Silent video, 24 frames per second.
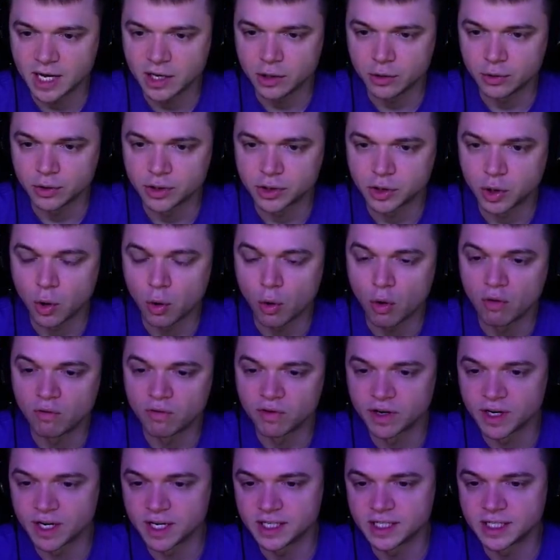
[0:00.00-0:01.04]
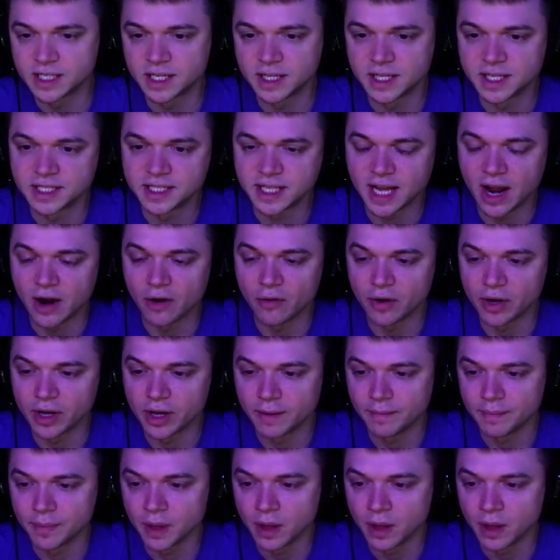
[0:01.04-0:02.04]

you just go over into this area.